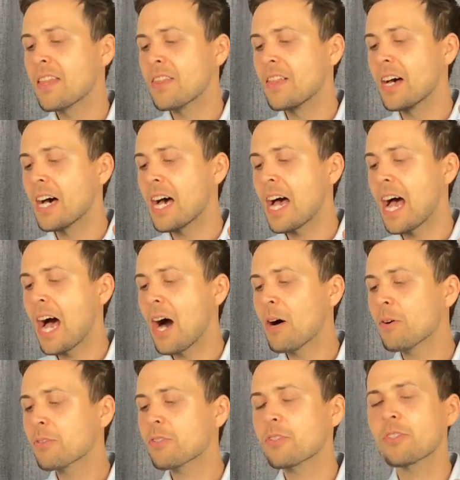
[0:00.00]
the
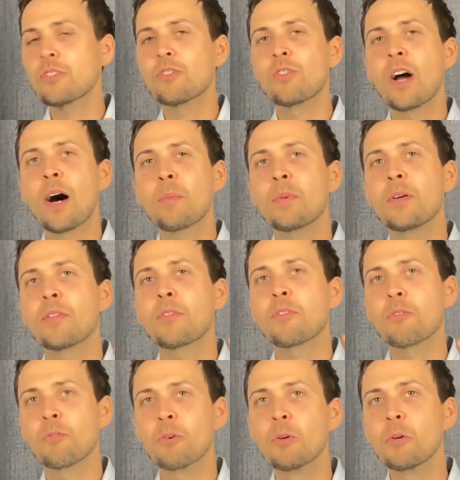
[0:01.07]
house droppeth
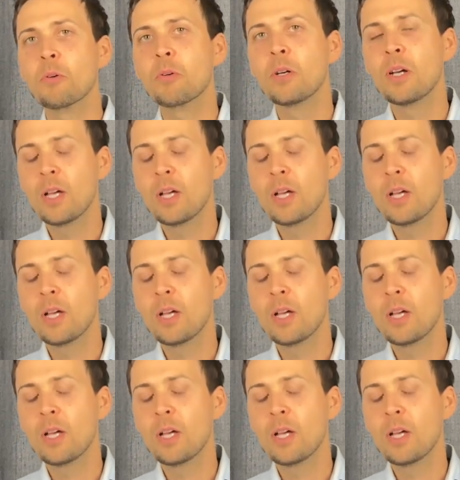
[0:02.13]
through.